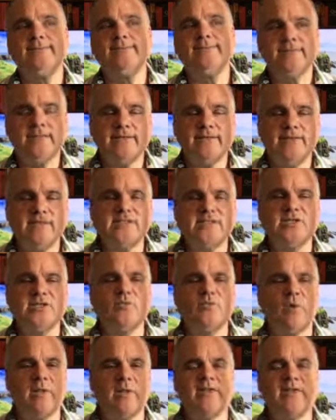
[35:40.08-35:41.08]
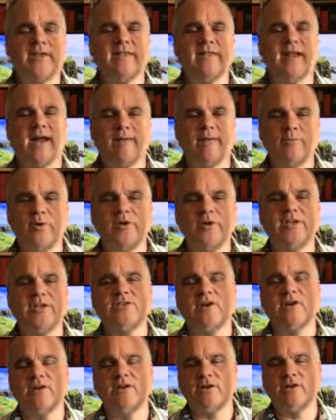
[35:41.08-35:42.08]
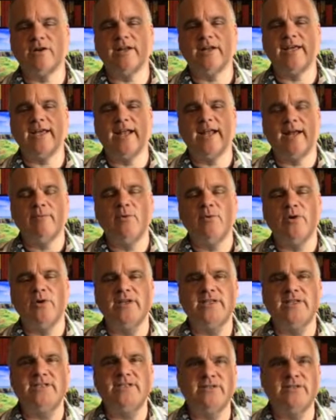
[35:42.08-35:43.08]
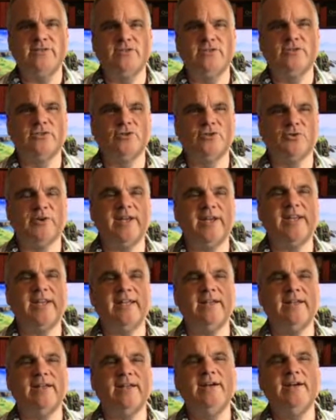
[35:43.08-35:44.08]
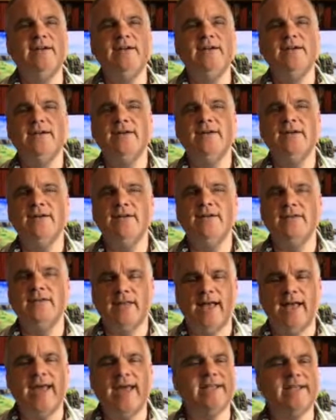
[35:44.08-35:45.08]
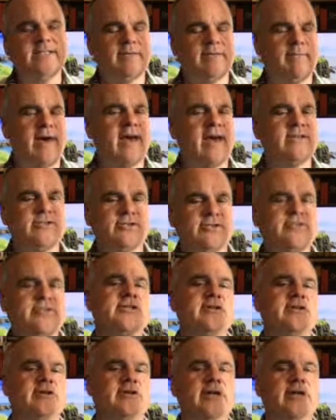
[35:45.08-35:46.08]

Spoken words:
this is one thing that I'm going to start learning, and I'm going to treat it like it's a master's degree.